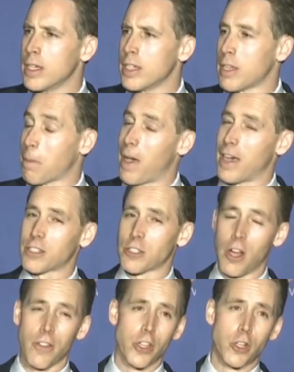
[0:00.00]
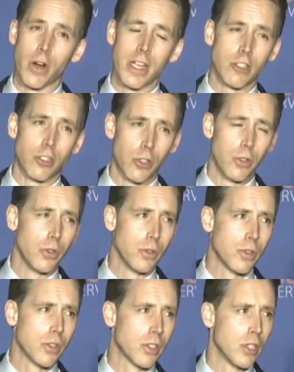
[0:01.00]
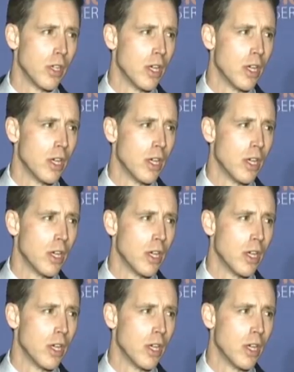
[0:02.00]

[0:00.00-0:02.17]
to pass on the great truths